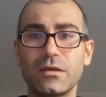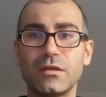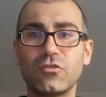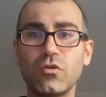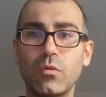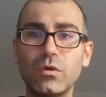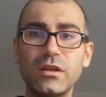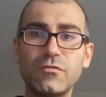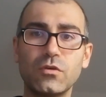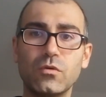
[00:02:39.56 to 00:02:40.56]
So I want to
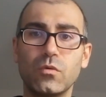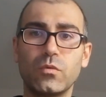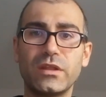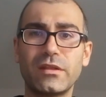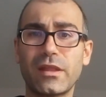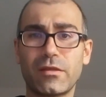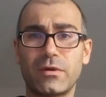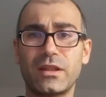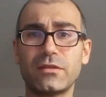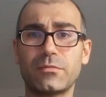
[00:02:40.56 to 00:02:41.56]
leave you with
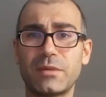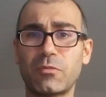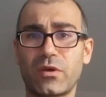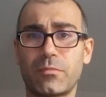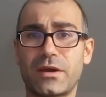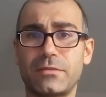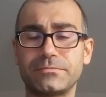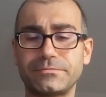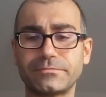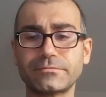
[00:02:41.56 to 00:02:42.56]
another memory of mine.
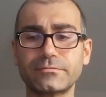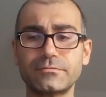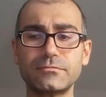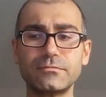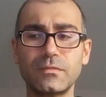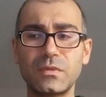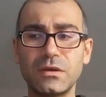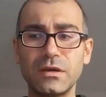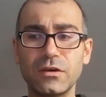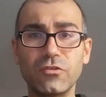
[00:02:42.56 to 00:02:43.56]

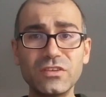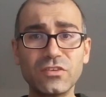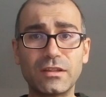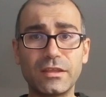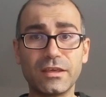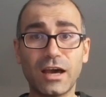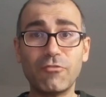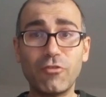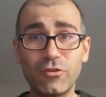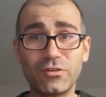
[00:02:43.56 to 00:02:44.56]
Recently,
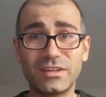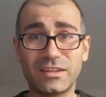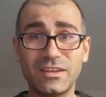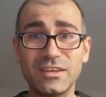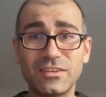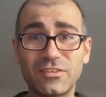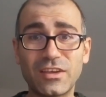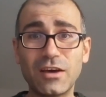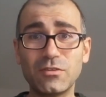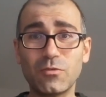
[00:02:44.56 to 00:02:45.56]
I've heard that
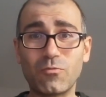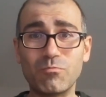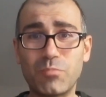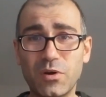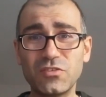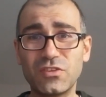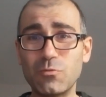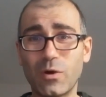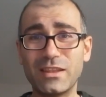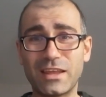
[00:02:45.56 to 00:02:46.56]
sound of bursting
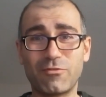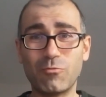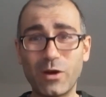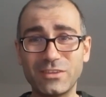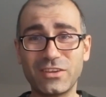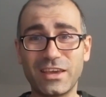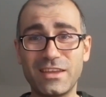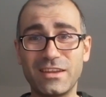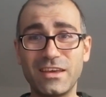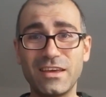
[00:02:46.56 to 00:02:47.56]
wildlife once
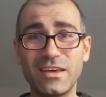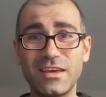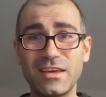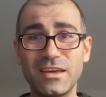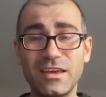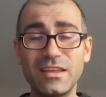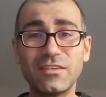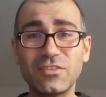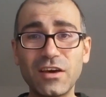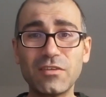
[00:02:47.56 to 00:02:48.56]
again in the
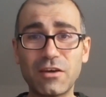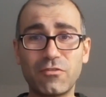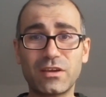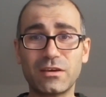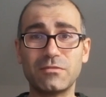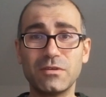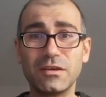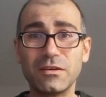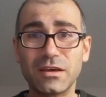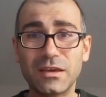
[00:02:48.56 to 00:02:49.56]
South African
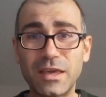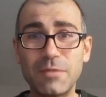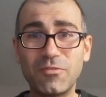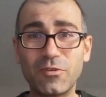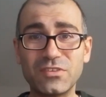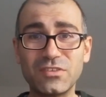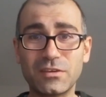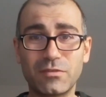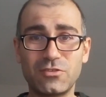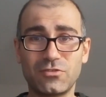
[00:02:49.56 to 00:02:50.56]
Cape Floristic
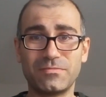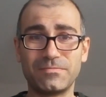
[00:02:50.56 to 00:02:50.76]
region.